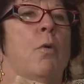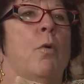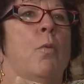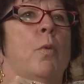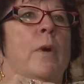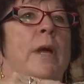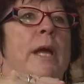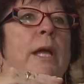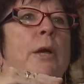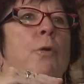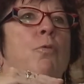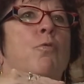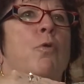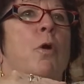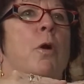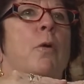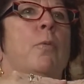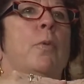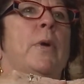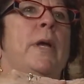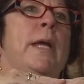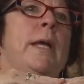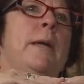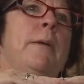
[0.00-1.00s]
we,
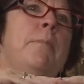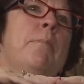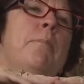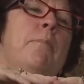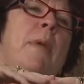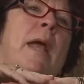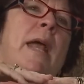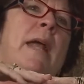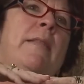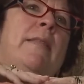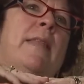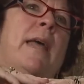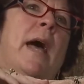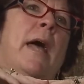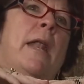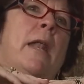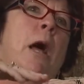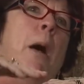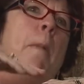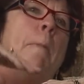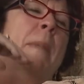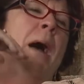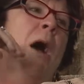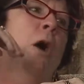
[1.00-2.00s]
we made that
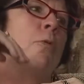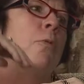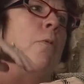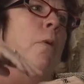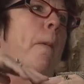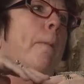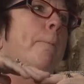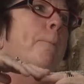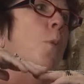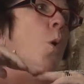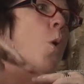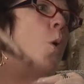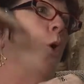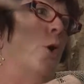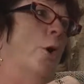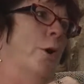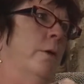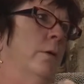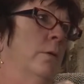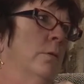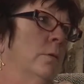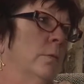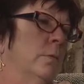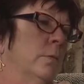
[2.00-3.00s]
amount
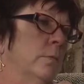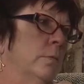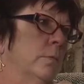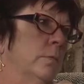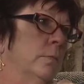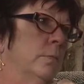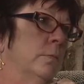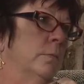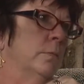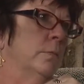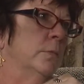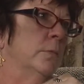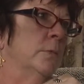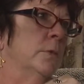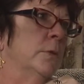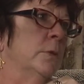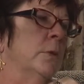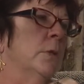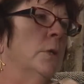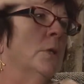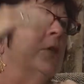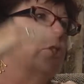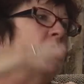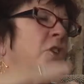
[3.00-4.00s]
more.
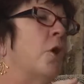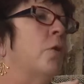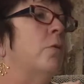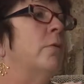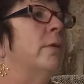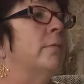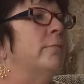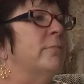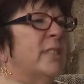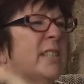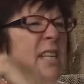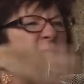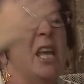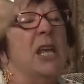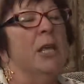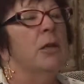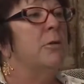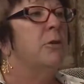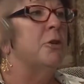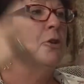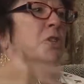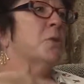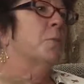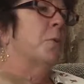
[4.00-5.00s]
So
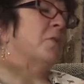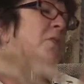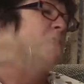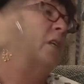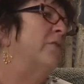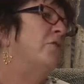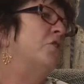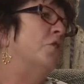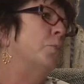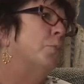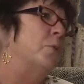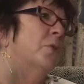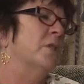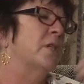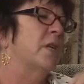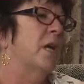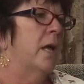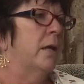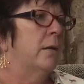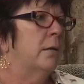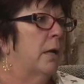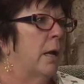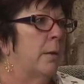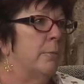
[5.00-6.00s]
say you're supposed to have
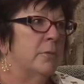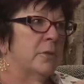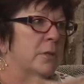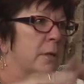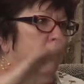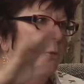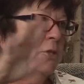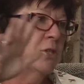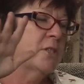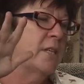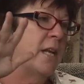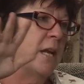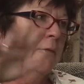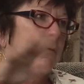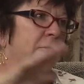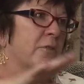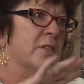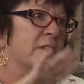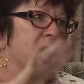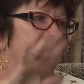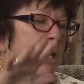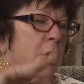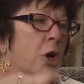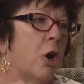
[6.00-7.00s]
2%. I'm, I'm just saying for
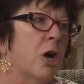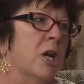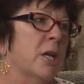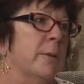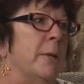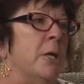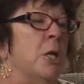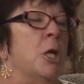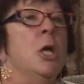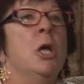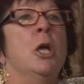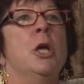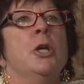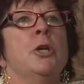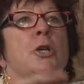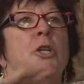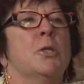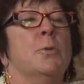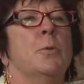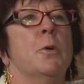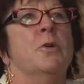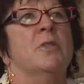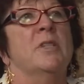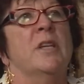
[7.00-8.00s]
the sake of argument. Right. You're
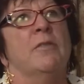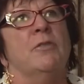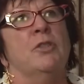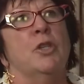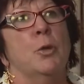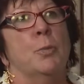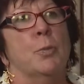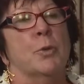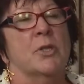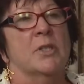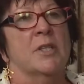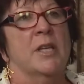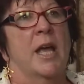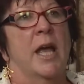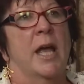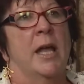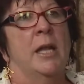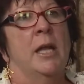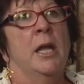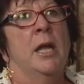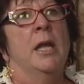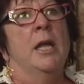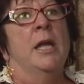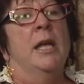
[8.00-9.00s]
supposed to have
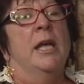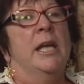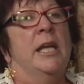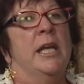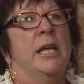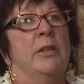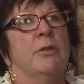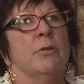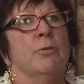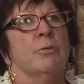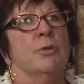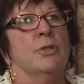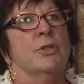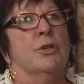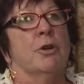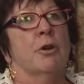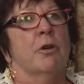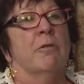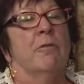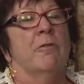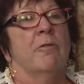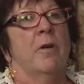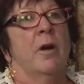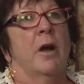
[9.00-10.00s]
2% in the
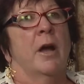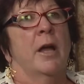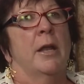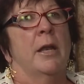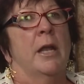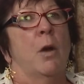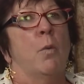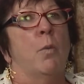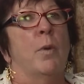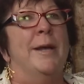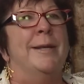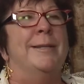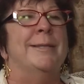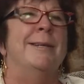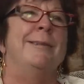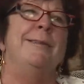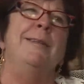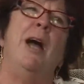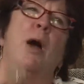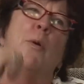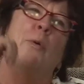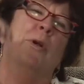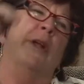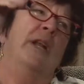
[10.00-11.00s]
reserve fund, and we said,
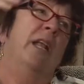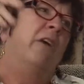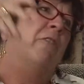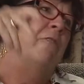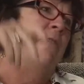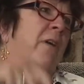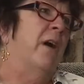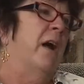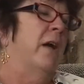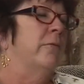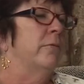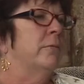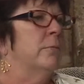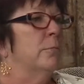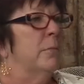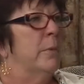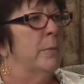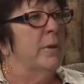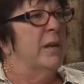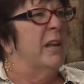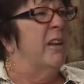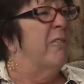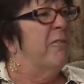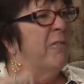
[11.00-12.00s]
no, we're going to have 5 We
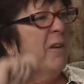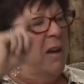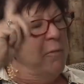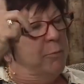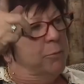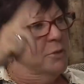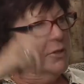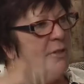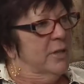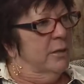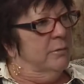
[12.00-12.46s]
want to have 5%.